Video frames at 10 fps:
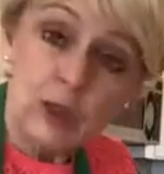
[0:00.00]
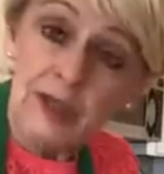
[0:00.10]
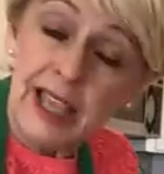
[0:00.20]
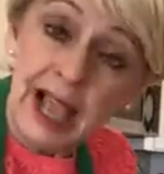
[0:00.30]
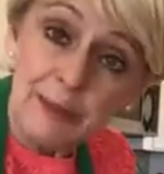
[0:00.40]
the
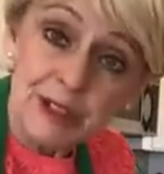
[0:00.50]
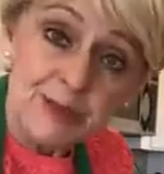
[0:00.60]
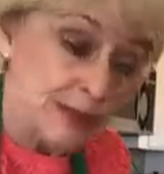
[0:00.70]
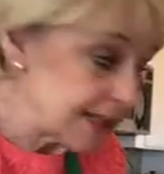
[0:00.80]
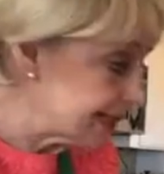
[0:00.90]

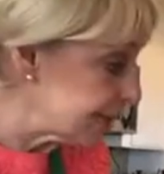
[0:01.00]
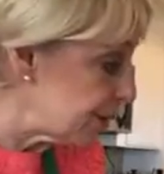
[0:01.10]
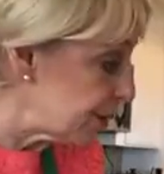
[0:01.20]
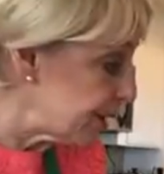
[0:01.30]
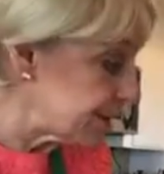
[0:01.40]
cabbage mix
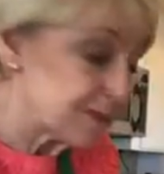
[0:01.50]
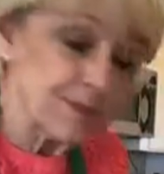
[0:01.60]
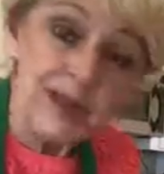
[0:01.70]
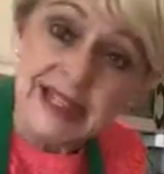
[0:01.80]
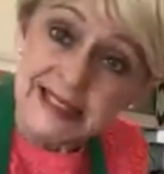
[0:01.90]
so that
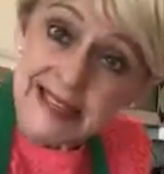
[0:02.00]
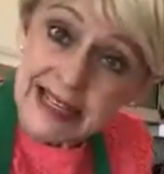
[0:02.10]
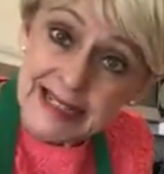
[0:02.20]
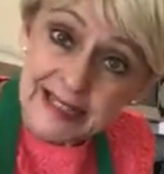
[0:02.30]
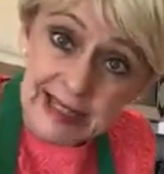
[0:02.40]
it
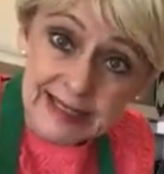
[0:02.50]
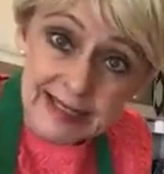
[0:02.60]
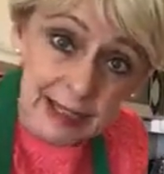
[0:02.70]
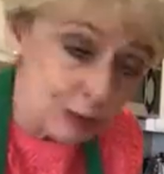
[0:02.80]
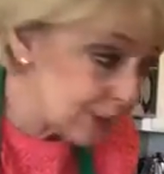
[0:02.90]
stays nice
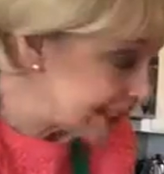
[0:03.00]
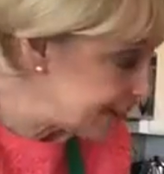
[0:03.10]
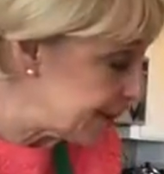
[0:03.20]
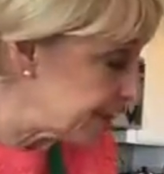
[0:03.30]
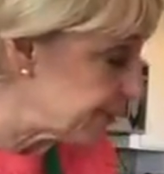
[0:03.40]
and
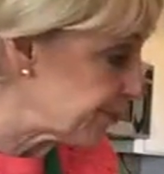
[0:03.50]
crisp.